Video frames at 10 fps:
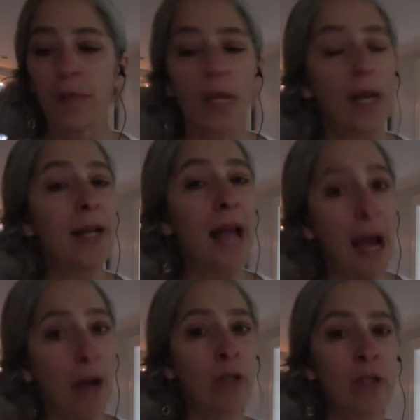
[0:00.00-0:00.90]
And
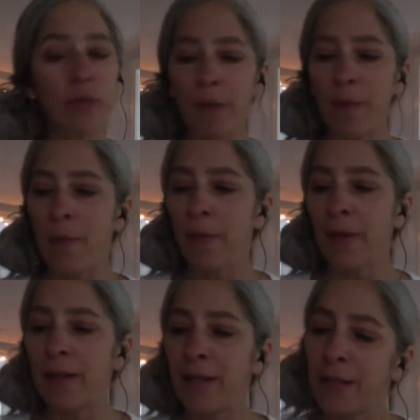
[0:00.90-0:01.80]
how does
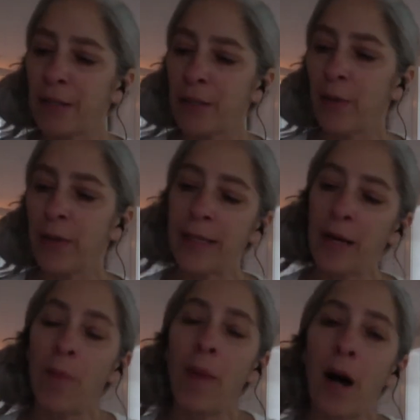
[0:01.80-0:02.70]
remembering these stories
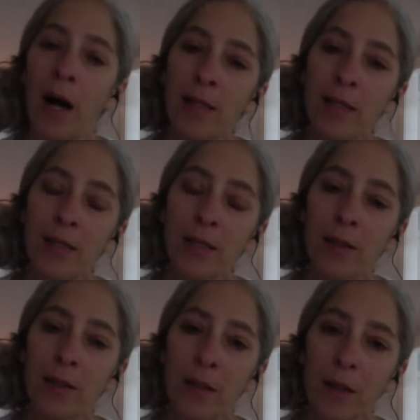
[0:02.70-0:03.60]
help us?
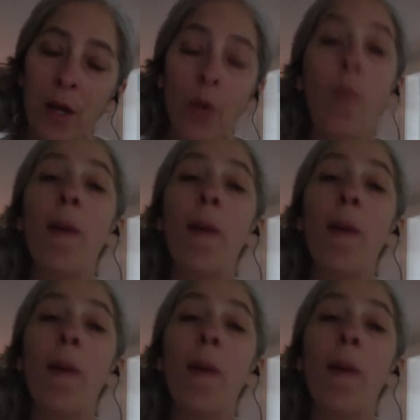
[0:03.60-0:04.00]
Well, by